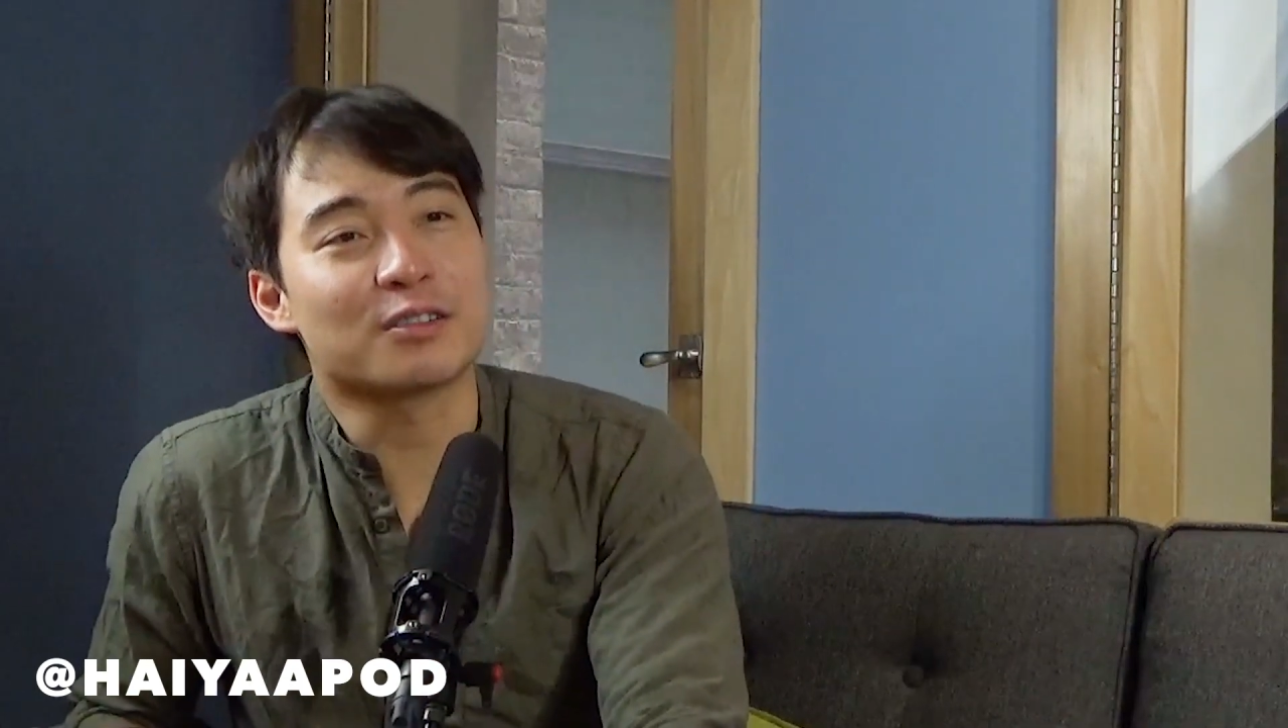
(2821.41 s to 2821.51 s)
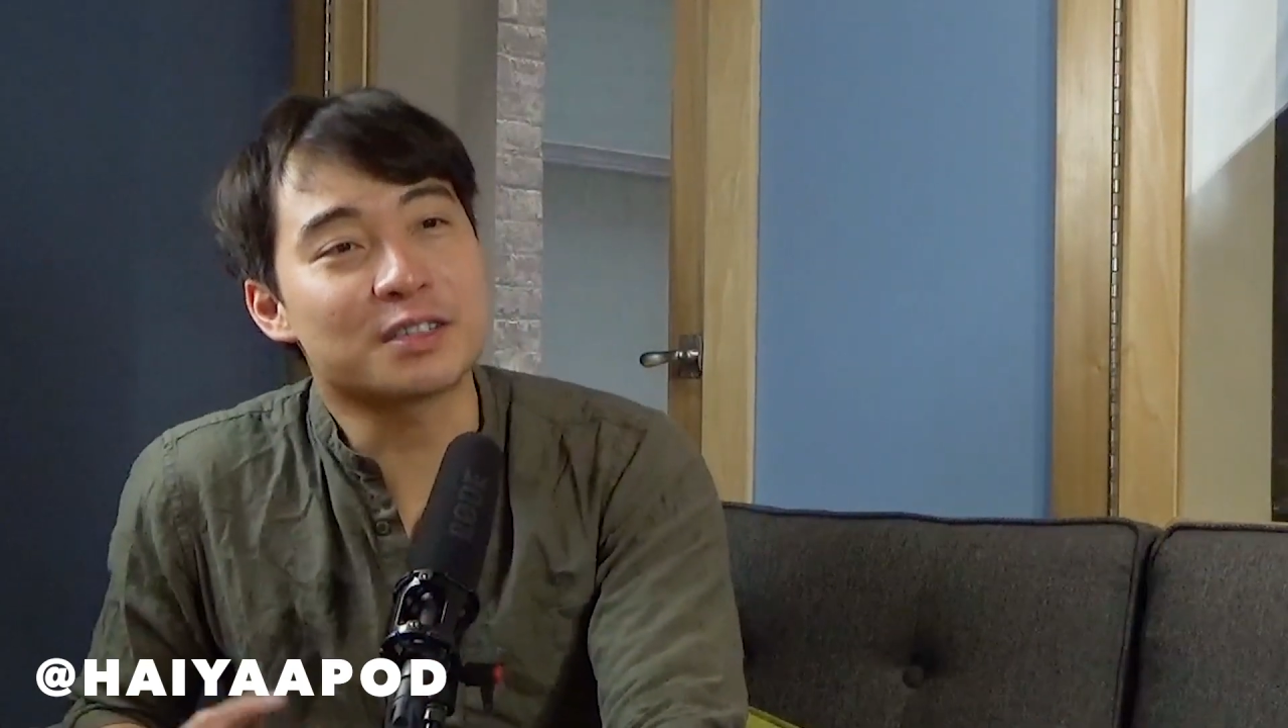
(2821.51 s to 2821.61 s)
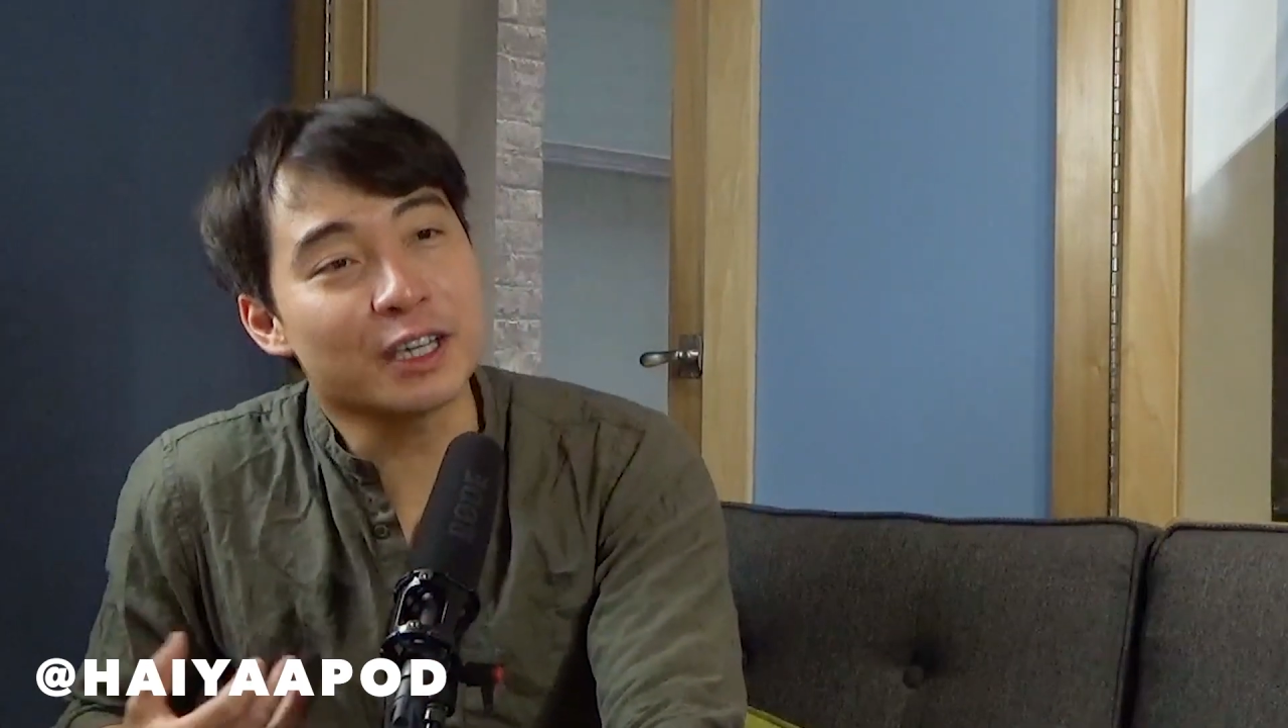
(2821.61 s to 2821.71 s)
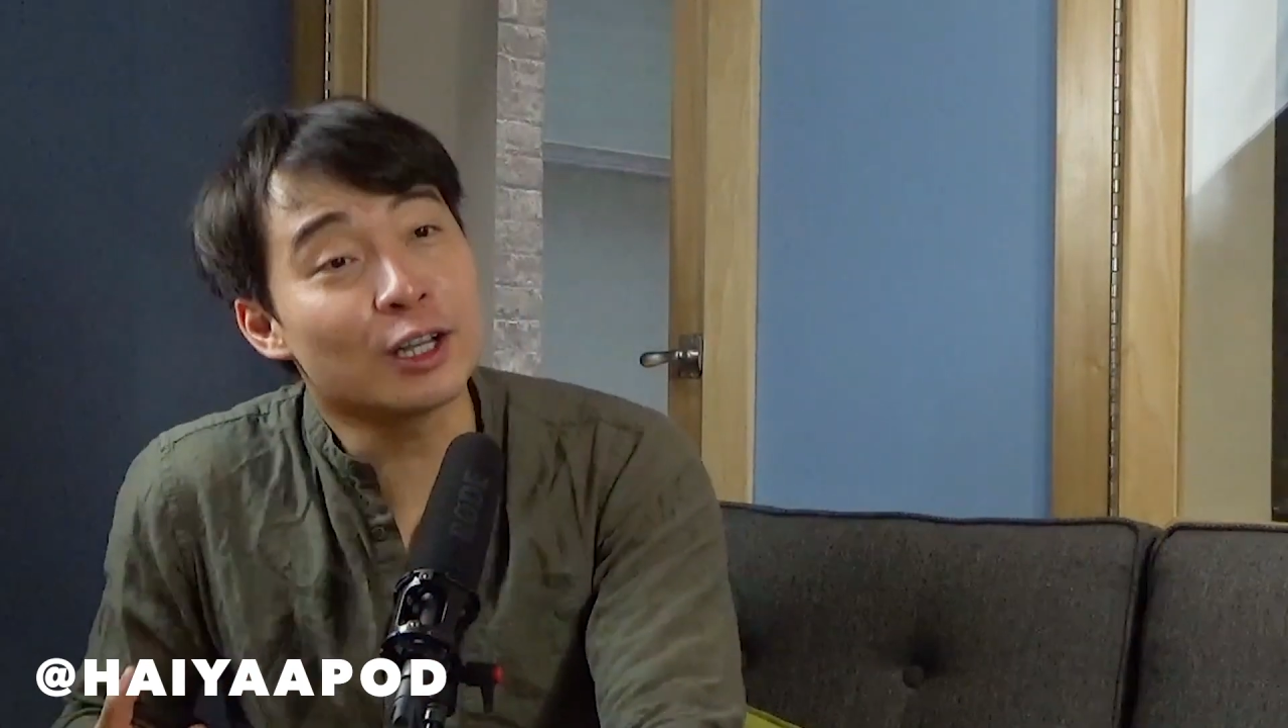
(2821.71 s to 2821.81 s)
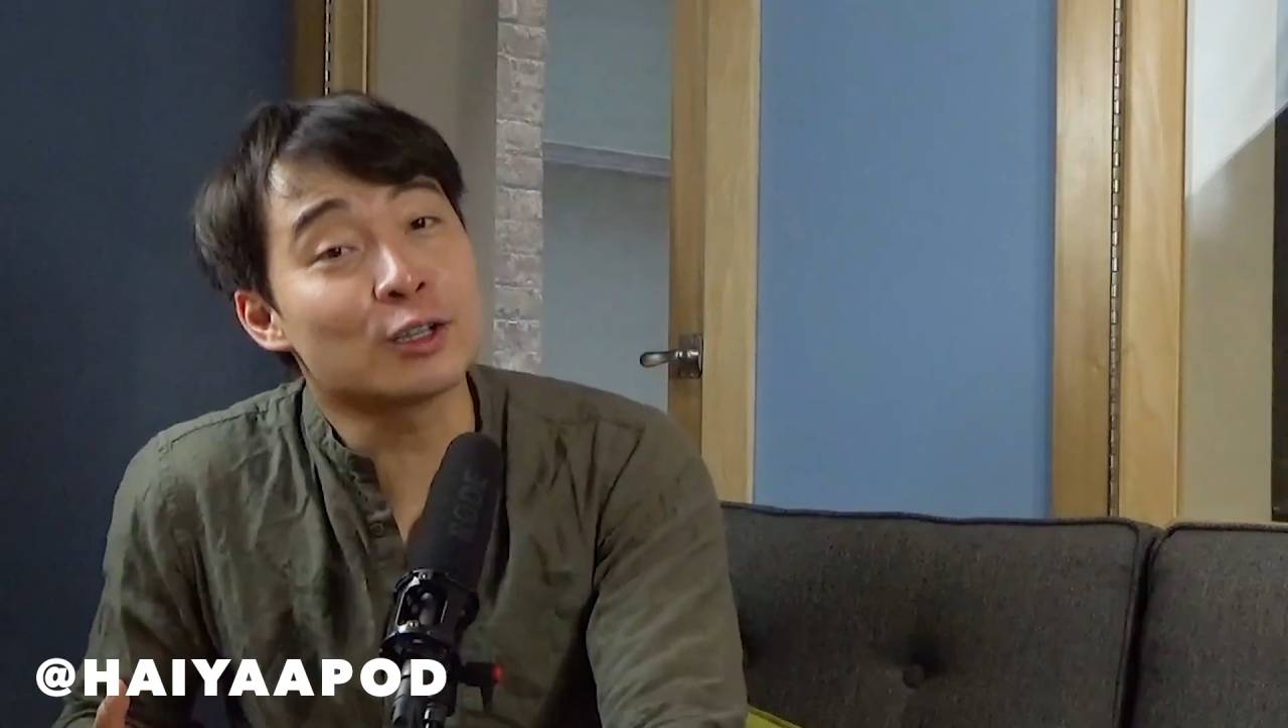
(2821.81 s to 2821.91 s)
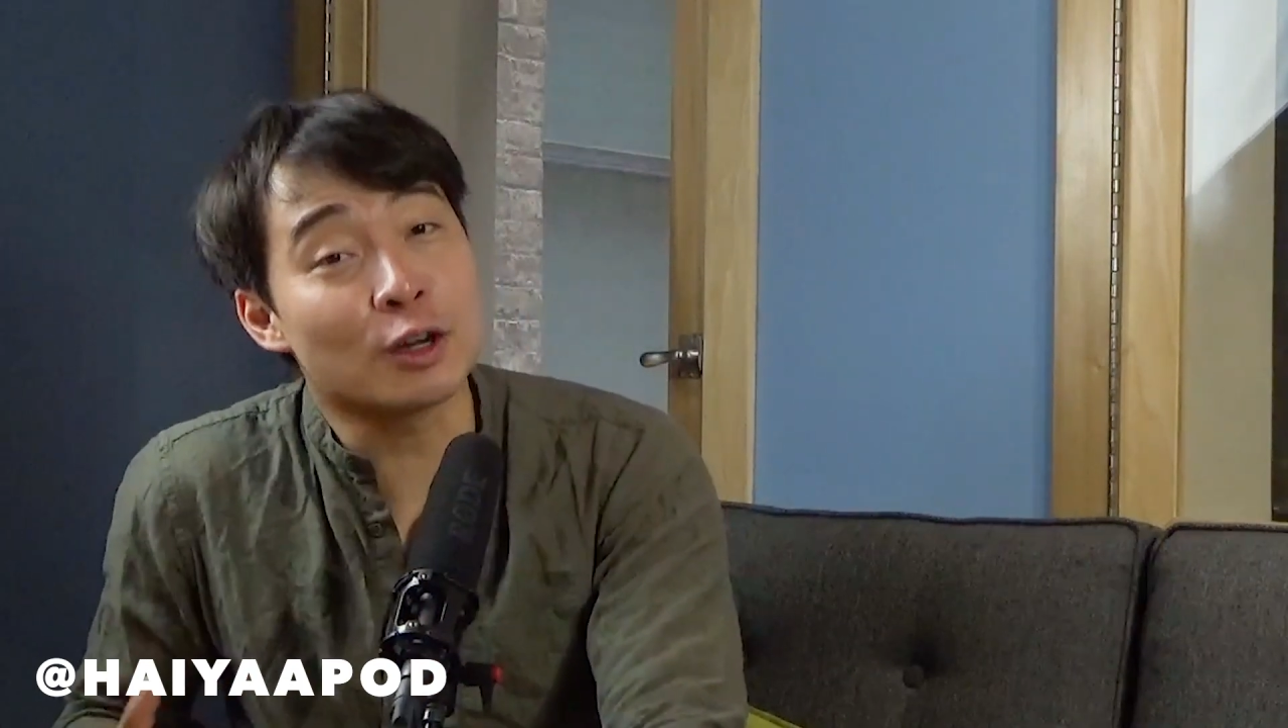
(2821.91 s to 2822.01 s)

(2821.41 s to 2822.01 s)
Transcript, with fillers: your skills,